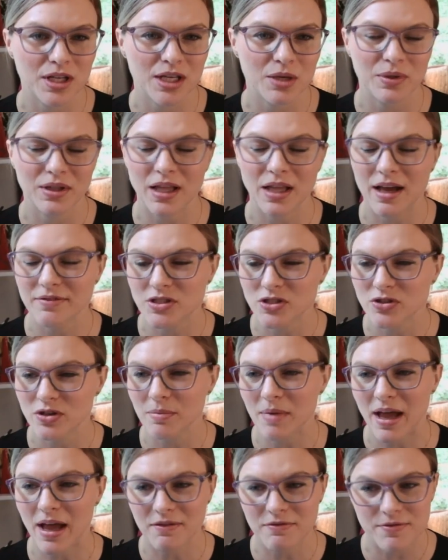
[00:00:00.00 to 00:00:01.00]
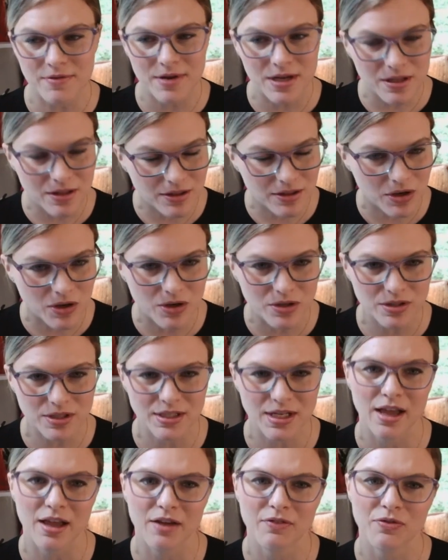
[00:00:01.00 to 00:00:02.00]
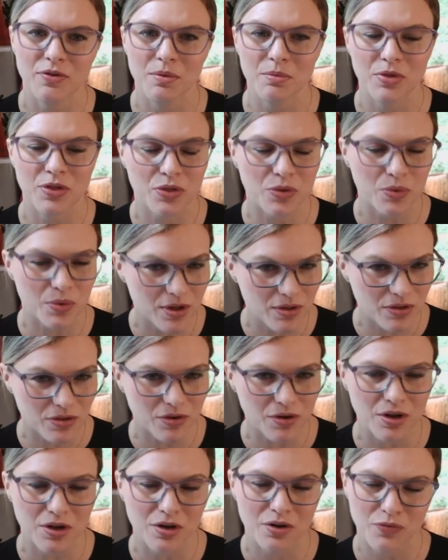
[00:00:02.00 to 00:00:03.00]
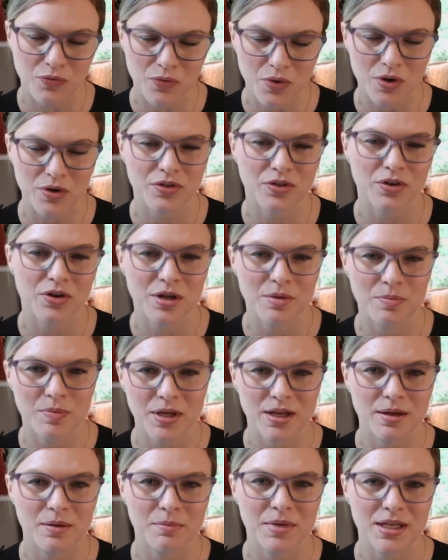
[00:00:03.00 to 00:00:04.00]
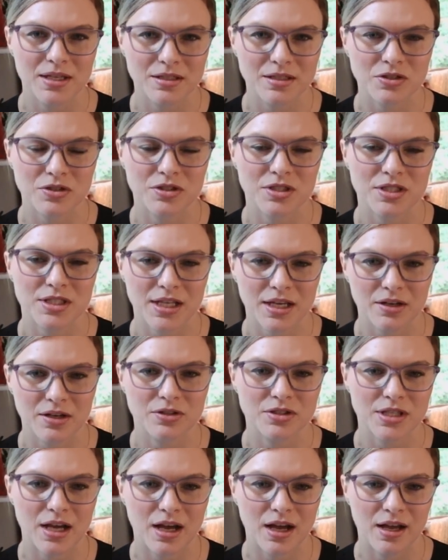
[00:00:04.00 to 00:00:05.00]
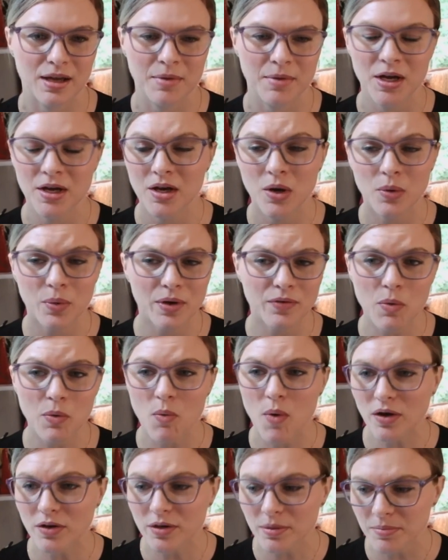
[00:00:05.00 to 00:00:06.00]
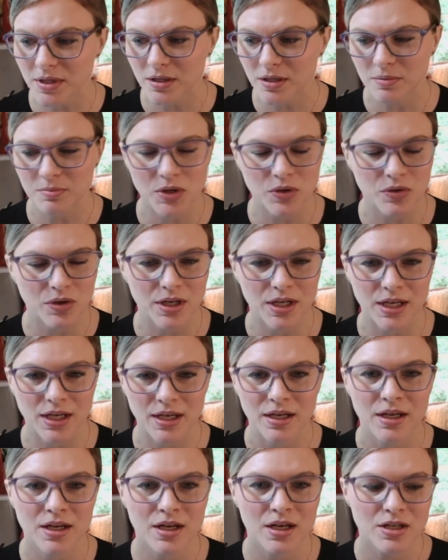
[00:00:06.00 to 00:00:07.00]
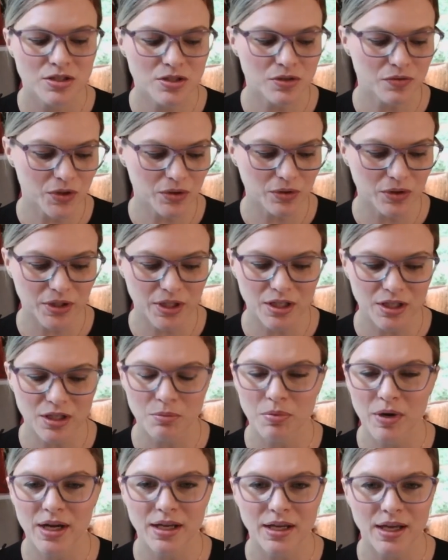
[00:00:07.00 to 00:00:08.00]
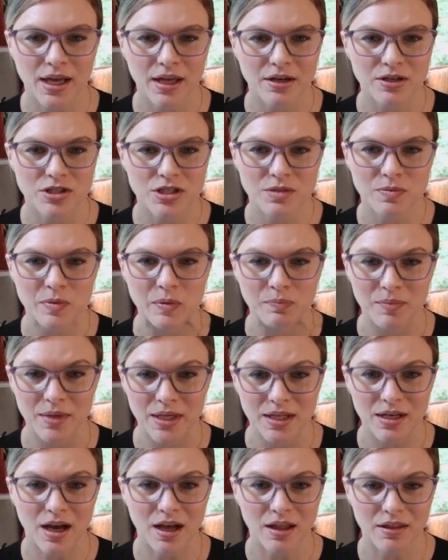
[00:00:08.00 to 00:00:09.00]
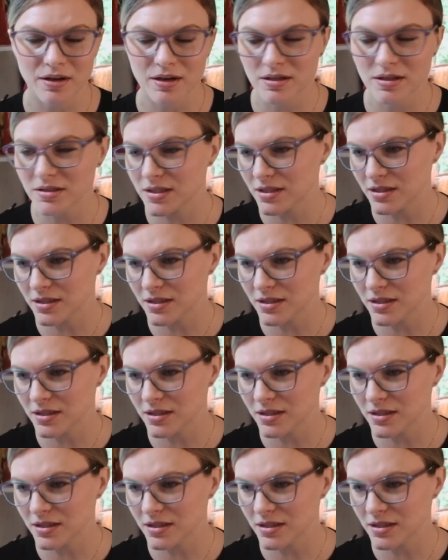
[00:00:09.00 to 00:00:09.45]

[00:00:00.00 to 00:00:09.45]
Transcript: We live stream every Thursday from 3:30 to 4:30 p.m. Eastern Standard Time. We have a welcoming community. So if you're looking to break in or just meet others,